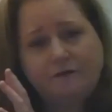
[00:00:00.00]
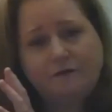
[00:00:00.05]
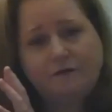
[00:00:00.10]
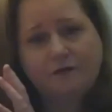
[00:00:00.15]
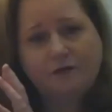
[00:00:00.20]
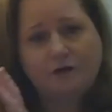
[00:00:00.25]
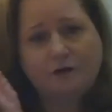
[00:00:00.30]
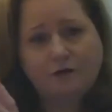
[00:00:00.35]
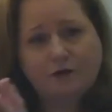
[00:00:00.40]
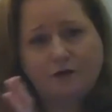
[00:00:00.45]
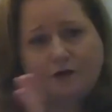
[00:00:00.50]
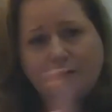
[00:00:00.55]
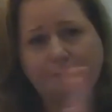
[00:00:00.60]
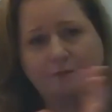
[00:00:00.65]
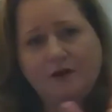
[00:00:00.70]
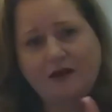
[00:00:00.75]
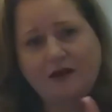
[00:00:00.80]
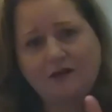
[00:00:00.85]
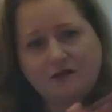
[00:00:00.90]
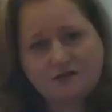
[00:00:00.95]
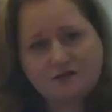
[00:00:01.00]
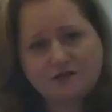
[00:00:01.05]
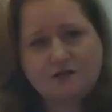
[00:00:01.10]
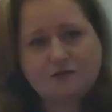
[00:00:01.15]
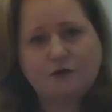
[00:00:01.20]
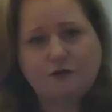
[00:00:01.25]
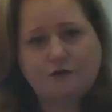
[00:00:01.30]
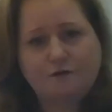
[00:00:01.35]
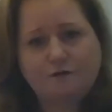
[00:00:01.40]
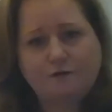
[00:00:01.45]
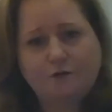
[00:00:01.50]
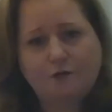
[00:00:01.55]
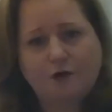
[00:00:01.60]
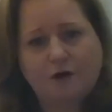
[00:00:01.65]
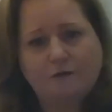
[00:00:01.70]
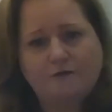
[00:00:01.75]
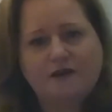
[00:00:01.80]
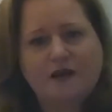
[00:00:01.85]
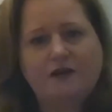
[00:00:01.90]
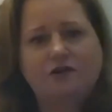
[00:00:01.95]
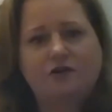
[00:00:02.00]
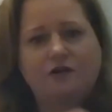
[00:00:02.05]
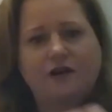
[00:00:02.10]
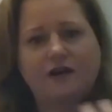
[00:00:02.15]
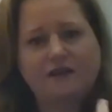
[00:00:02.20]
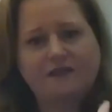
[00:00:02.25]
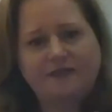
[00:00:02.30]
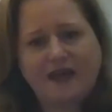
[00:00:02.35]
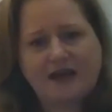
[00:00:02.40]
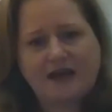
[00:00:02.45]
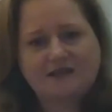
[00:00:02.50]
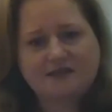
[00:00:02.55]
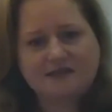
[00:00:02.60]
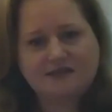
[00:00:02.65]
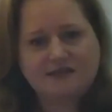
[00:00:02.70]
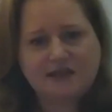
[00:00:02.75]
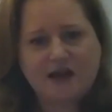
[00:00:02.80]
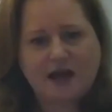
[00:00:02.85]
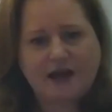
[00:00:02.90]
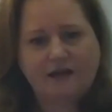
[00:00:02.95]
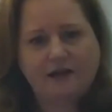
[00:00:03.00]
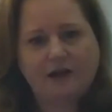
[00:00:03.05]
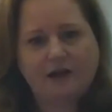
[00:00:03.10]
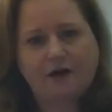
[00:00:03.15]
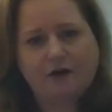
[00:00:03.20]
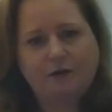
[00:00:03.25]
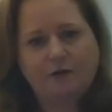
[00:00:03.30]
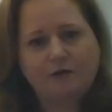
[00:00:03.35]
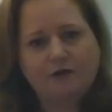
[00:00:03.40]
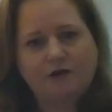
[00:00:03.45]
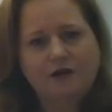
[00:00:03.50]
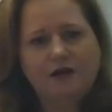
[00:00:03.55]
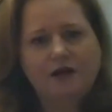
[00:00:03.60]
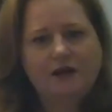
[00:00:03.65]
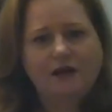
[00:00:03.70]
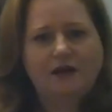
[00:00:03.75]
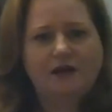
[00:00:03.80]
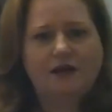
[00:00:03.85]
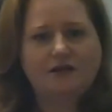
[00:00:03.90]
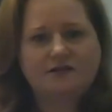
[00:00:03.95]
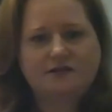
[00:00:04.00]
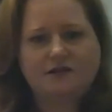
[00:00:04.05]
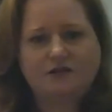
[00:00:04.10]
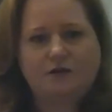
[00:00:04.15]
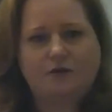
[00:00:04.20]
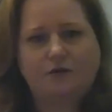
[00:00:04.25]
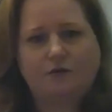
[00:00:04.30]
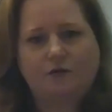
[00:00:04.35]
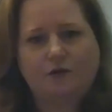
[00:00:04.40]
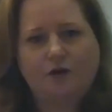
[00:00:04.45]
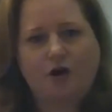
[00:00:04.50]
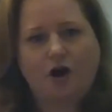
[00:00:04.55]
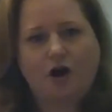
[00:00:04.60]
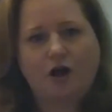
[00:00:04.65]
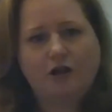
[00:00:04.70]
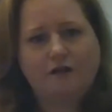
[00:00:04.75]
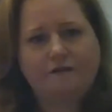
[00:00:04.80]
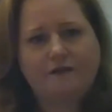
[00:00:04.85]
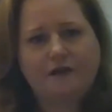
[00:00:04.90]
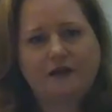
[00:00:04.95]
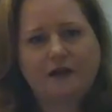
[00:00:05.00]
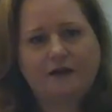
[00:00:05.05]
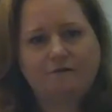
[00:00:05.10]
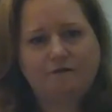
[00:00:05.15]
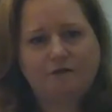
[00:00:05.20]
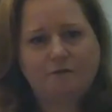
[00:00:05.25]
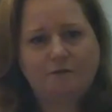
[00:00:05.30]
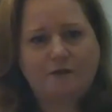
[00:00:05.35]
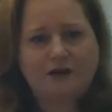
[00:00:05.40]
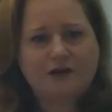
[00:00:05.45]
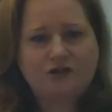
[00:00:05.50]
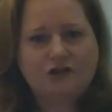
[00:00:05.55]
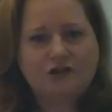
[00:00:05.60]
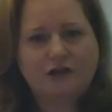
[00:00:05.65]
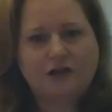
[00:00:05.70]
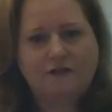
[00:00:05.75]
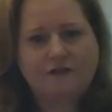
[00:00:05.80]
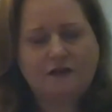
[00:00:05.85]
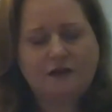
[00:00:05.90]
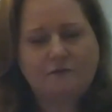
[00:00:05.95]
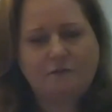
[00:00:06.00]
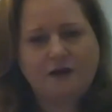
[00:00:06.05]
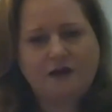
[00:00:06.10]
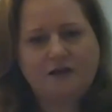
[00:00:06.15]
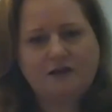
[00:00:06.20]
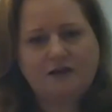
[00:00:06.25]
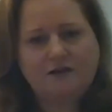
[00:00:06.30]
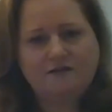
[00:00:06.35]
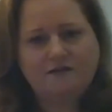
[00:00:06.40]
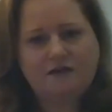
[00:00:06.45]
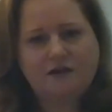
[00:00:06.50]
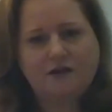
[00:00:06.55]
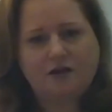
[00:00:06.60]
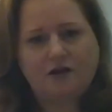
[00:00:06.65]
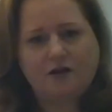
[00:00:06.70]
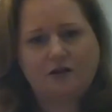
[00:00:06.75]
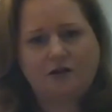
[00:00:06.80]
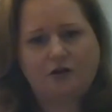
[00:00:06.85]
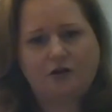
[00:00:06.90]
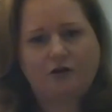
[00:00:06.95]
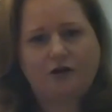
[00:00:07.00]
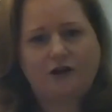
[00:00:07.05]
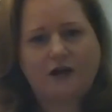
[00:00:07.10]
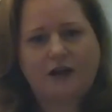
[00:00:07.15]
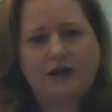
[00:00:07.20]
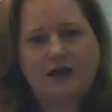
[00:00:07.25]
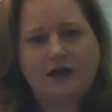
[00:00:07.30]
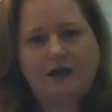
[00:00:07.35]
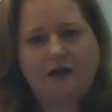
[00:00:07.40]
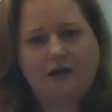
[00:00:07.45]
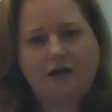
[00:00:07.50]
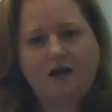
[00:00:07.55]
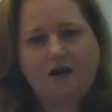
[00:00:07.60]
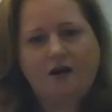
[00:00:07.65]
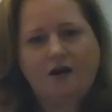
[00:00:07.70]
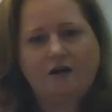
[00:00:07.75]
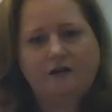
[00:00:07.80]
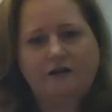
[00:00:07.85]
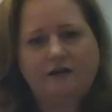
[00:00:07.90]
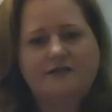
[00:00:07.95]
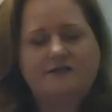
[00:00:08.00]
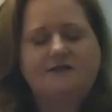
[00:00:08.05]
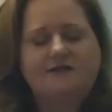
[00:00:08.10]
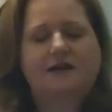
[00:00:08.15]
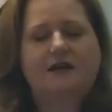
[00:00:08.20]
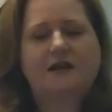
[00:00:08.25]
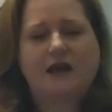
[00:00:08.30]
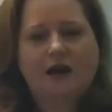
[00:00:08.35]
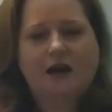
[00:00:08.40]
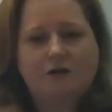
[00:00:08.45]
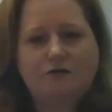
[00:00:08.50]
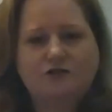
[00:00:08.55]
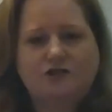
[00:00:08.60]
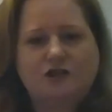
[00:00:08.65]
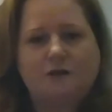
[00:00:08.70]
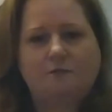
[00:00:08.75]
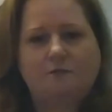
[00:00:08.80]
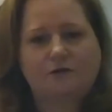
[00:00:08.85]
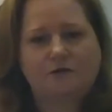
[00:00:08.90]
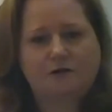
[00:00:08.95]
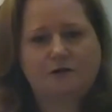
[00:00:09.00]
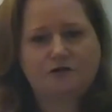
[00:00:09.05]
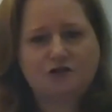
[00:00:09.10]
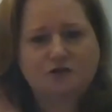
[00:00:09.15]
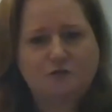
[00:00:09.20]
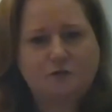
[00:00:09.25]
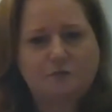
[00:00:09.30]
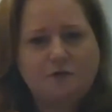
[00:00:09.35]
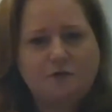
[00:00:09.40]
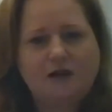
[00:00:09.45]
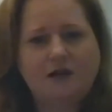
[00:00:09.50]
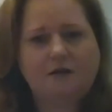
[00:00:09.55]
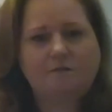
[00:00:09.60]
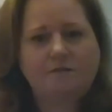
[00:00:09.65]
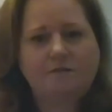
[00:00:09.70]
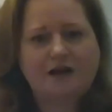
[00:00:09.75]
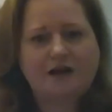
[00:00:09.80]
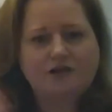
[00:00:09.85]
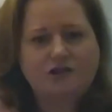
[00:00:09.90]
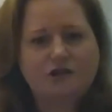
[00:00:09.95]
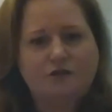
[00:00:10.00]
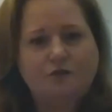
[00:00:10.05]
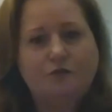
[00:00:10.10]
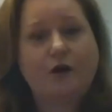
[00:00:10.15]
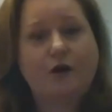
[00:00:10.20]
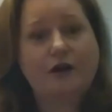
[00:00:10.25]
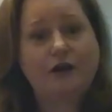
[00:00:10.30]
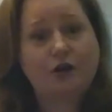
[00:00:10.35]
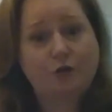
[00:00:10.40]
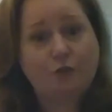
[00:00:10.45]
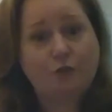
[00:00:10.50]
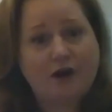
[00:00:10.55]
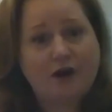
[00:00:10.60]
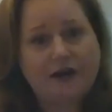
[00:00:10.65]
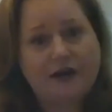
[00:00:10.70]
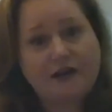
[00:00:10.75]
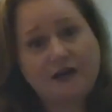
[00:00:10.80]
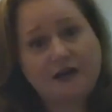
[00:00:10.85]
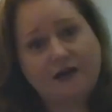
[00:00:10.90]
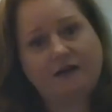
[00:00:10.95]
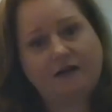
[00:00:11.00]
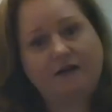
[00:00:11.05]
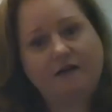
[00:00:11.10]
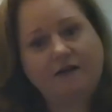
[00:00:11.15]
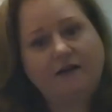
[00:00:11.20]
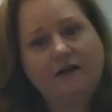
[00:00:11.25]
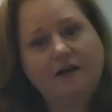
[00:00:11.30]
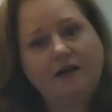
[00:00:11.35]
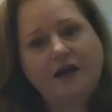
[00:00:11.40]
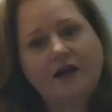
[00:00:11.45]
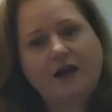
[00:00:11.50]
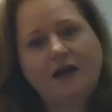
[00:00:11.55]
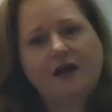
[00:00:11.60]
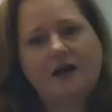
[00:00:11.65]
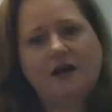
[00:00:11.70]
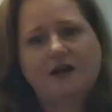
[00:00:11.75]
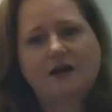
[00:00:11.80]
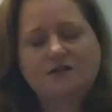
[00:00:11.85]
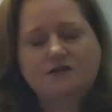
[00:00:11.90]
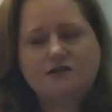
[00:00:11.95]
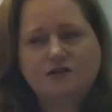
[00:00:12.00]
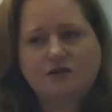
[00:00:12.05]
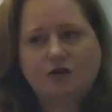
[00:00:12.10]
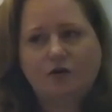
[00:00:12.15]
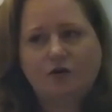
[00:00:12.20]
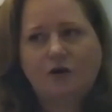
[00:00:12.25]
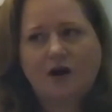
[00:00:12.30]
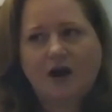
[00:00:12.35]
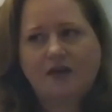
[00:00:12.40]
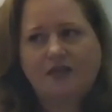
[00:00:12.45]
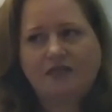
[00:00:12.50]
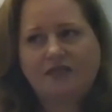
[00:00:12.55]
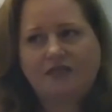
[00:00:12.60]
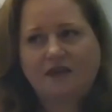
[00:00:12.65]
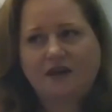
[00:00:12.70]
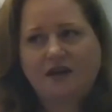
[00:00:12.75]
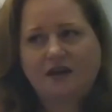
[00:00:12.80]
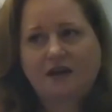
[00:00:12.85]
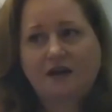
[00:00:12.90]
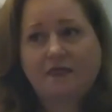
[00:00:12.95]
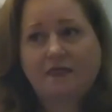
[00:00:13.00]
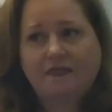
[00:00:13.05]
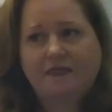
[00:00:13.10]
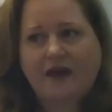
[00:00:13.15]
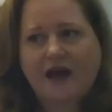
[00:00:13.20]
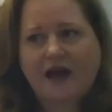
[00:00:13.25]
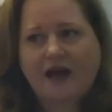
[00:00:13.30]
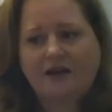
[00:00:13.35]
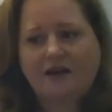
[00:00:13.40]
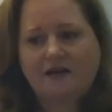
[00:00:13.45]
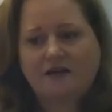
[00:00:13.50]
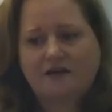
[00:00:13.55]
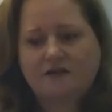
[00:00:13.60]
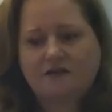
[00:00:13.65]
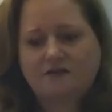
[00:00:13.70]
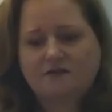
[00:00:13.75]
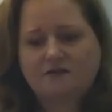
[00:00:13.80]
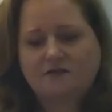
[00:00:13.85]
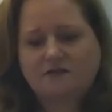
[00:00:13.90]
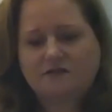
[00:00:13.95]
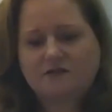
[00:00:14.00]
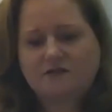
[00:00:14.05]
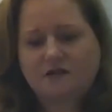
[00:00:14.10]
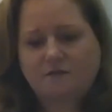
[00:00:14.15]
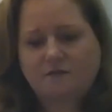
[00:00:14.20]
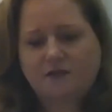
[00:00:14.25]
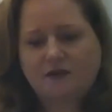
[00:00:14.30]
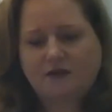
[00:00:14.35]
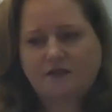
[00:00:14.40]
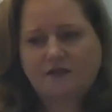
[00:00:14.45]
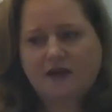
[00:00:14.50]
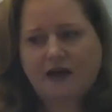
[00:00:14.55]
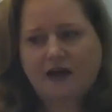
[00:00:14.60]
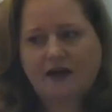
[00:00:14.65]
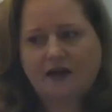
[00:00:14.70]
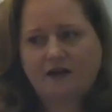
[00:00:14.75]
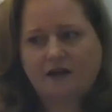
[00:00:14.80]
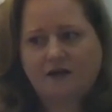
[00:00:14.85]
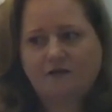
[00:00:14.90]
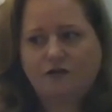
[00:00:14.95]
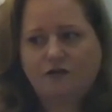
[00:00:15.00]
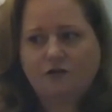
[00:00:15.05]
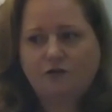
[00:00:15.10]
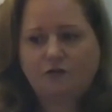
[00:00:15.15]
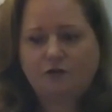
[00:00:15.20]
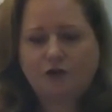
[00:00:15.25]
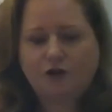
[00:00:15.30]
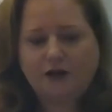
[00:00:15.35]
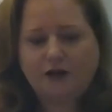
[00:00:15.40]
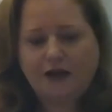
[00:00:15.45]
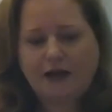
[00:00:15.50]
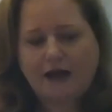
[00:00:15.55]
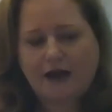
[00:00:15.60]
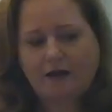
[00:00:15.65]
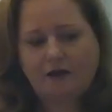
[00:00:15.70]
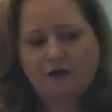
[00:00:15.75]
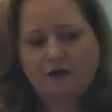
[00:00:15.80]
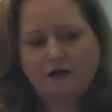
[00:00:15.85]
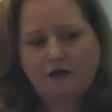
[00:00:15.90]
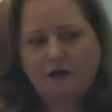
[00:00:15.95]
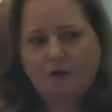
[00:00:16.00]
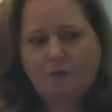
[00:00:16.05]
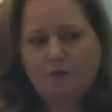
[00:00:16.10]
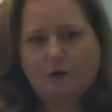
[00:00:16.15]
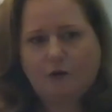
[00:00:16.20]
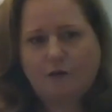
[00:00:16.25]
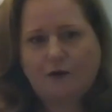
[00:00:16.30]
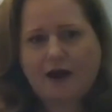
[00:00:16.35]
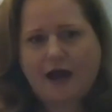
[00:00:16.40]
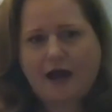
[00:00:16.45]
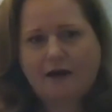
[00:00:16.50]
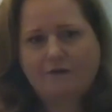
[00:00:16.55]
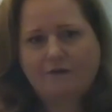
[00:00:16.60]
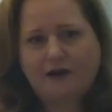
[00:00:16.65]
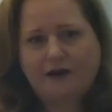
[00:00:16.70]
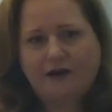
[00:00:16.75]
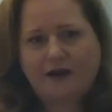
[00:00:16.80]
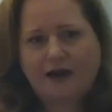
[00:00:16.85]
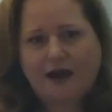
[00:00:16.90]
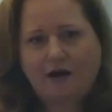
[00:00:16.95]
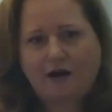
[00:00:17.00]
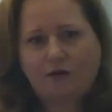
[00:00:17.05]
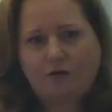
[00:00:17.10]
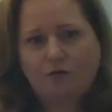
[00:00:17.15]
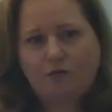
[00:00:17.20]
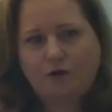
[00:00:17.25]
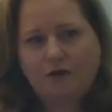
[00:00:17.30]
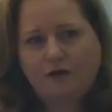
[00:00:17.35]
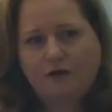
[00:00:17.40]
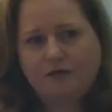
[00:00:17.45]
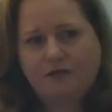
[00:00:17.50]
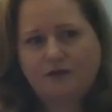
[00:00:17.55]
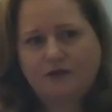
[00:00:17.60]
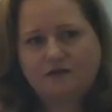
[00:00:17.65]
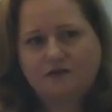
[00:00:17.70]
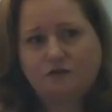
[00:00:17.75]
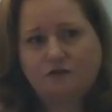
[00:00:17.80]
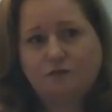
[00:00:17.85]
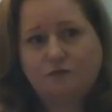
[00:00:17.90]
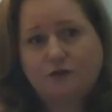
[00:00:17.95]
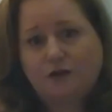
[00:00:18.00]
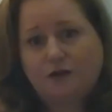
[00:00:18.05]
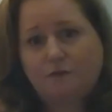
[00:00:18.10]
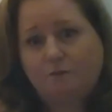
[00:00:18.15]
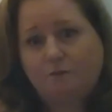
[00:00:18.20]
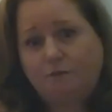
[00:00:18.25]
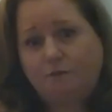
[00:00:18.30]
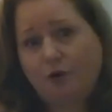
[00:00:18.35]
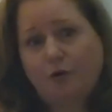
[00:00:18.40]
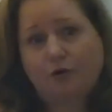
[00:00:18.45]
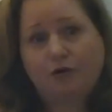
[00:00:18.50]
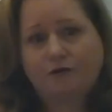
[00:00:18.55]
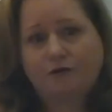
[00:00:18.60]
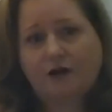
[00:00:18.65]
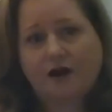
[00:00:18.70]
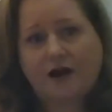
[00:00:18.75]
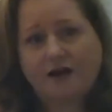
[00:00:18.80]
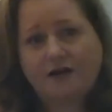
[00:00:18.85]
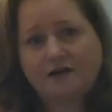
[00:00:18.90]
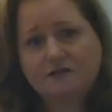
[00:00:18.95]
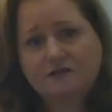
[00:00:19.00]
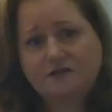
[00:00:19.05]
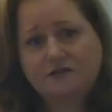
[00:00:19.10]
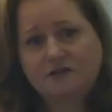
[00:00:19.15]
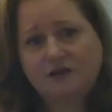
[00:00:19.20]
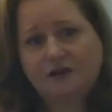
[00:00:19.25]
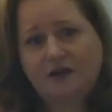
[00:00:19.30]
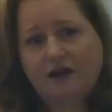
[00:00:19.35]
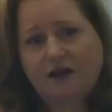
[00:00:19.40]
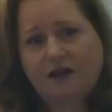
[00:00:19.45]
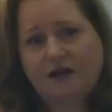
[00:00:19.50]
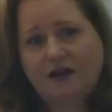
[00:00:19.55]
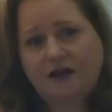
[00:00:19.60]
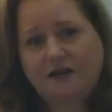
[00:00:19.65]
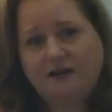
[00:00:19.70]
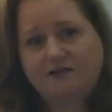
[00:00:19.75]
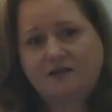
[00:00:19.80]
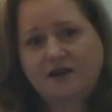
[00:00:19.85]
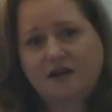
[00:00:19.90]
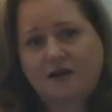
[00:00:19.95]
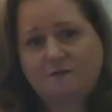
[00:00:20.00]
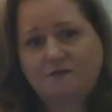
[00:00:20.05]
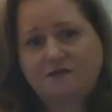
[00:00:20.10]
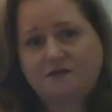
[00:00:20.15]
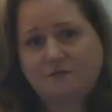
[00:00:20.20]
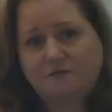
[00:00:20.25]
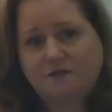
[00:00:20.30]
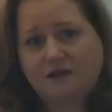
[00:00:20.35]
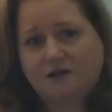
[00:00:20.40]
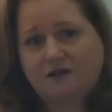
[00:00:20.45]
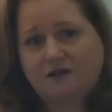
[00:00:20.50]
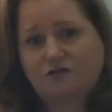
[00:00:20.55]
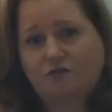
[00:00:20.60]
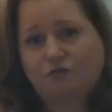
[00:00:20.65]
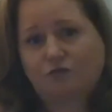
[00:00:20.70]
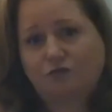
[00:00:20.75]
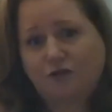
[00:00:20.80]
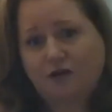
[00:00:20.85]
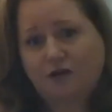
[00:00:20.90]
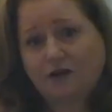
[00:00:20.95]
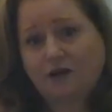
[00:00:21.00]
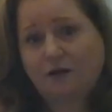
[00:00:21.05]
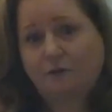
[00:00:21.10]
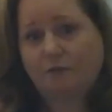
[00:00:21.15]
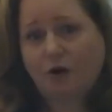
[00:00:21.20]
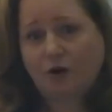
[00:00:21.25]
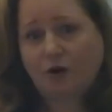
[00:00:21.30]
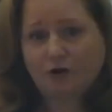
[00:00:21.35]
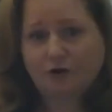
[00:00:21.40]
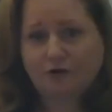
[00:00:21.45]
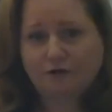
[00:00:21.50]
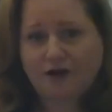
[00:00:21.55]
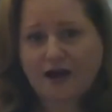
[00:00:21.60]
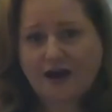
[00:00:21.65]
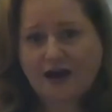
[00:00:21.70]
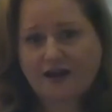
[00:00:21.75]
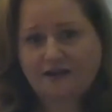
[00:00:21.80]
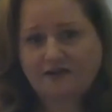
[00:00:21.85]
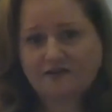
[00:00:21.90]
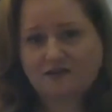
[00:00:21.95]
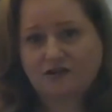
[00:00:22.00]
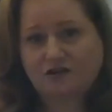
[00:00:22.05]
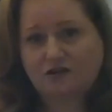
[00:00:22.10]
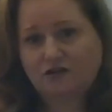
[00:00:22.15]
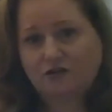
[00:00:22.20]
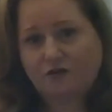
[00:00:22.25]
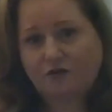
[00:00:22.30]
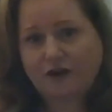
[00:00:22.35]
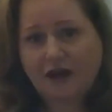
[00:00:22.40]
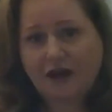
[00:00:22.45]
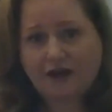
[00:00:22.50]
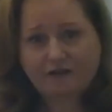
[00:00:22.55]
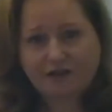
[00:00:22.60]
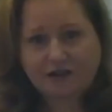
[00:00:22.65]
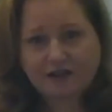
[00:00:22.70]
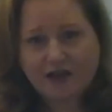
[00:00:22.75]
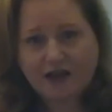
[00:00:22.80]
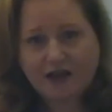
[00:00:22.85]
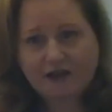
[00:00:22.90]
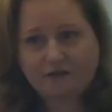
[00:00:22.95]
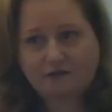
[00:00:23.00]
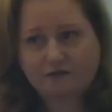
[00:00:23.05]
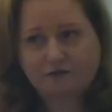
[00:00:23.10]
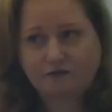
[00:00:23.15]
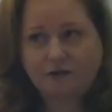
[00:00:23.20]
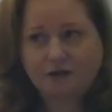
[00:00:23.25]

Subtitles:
your opinions sort of formed and you're in that silo. And so all of the information and the opinions that you're getting it's like an echo chamber. They're just repeating back to you what you want to hear. And so I think that is something that if you look at where we're at right now, things are really polarized. And anytime something is really polarized and you don't have a lot of,